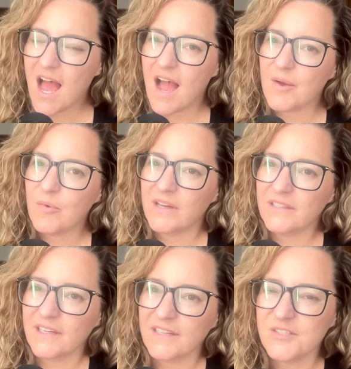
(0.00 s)
I
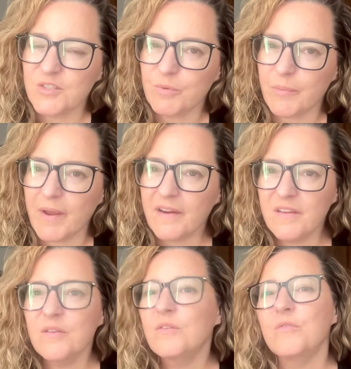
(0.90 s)
wanted to prepare
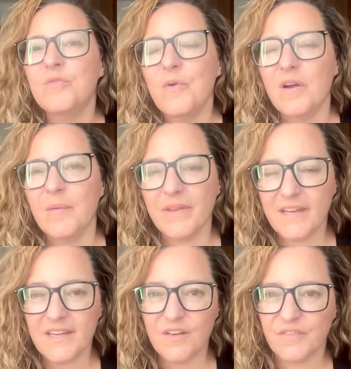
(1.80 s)
you for
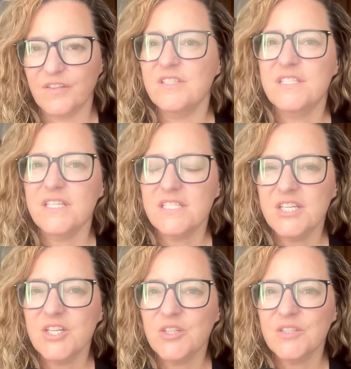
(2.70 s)
planning your first
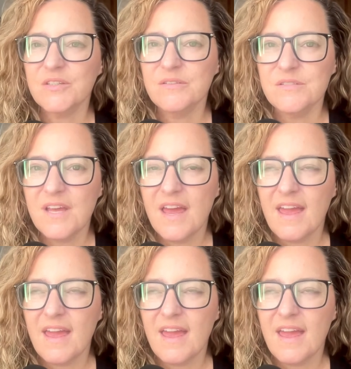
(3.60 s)
Disney cruise